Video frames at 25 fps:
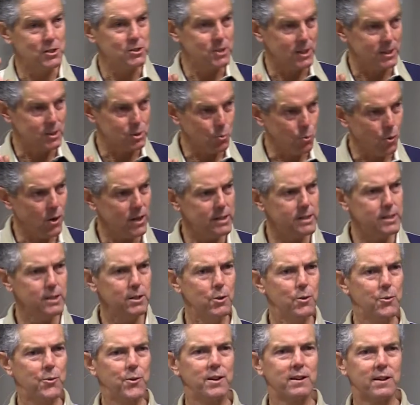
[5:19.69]
Just what do
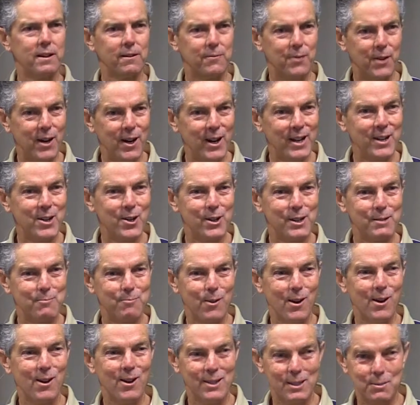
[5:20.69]
you think a very good
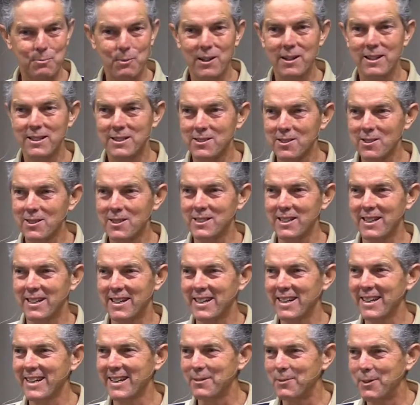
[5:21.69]
prayer experience looks
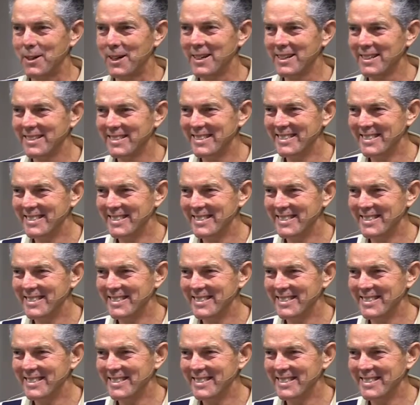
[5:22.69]
like anyway?